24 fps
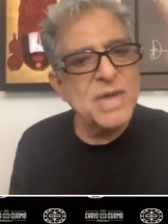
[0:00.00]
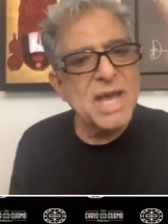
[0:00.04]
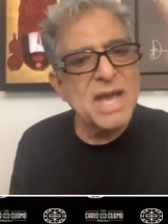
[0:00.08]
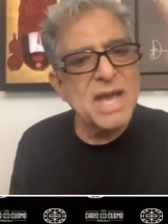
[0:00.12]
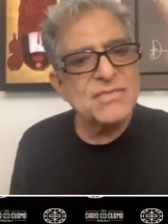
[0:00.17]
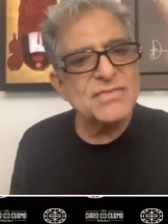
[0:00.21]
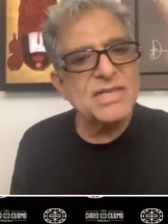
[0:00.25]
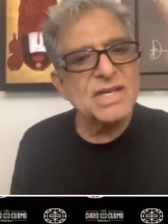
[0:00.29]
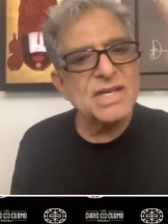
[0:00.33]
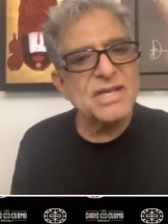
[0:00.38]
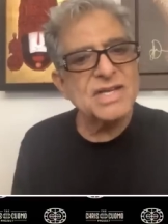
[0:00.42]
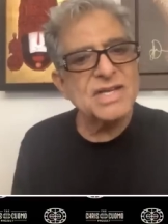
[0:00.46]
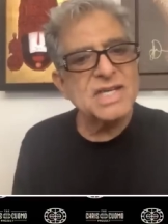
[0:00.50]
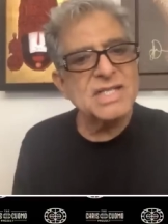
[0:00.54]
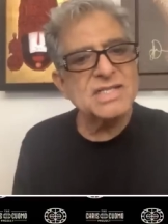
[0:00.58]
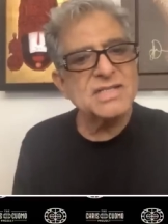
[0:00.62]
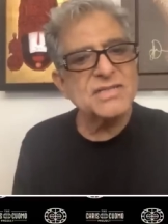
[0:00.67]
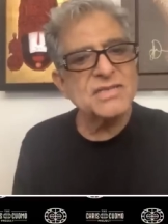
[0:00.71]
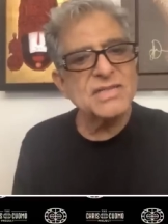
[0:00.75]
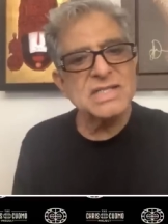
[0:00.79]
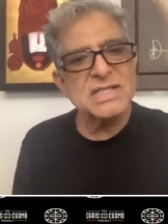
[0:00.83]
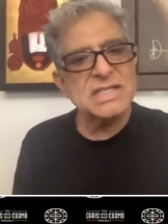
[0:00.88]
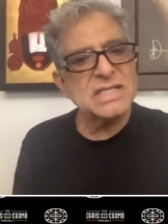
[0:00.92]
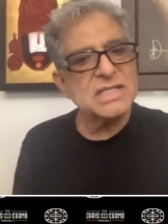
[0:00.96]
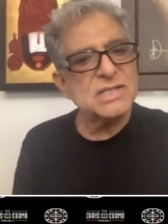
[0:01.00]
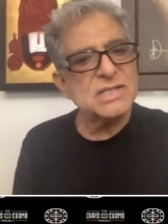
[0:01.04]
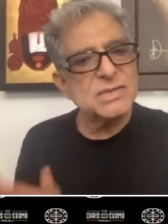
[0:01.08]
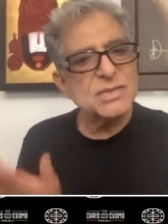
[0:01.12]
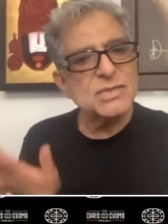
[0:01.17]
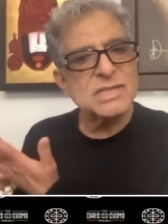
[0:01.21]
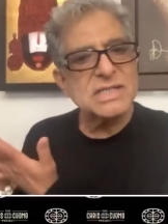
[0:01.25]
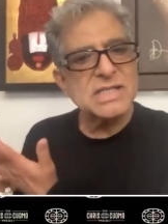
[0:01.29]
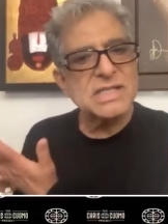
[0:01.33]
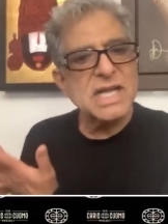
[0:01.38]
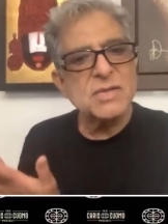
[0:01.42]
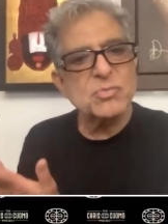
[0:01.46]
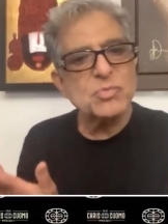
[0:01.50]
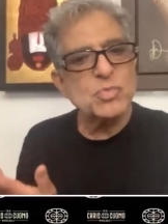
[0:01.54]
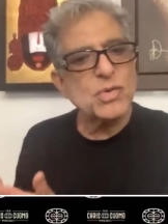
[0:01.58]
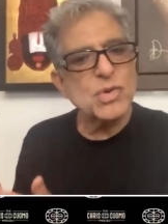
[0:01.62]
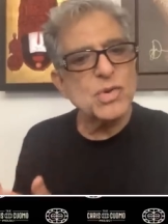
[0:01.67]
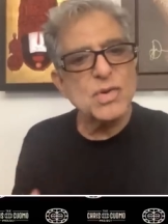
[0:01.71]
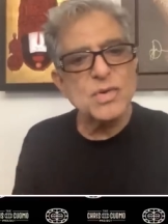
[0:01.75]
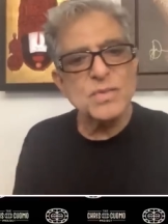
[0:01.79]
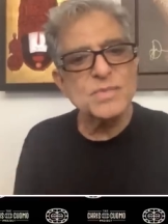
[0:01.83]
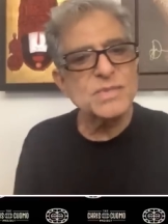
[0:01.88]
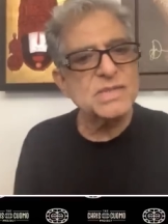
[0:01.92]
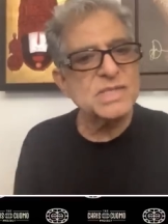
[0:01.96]
have the creativity to send
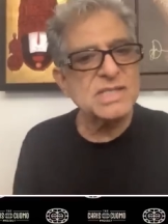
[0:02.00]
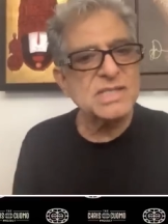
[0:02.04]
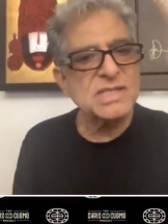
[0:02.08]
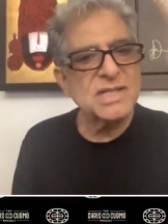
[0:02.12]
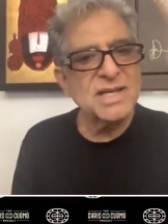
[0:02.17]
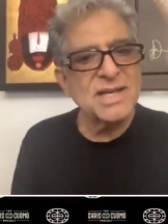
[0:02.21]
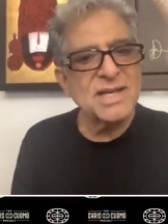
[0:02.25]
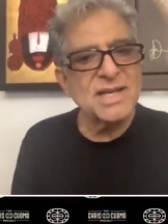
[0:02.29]
probes